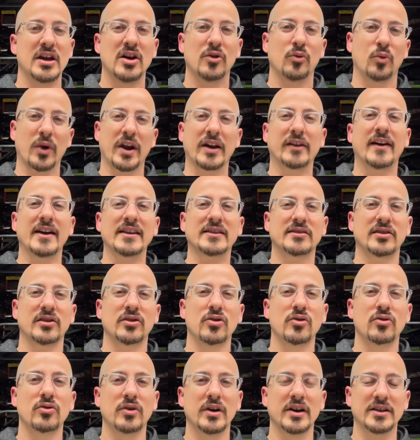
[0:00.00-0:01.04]
What I like to
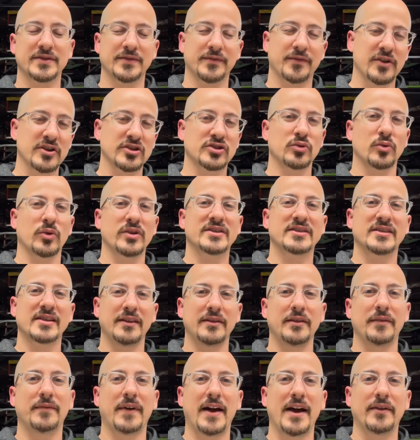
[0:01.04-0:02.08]
do is first one
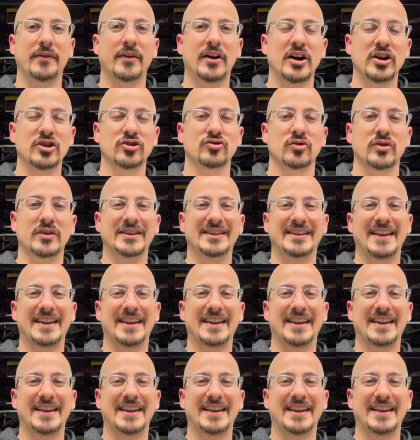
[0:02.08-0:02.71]
7,500,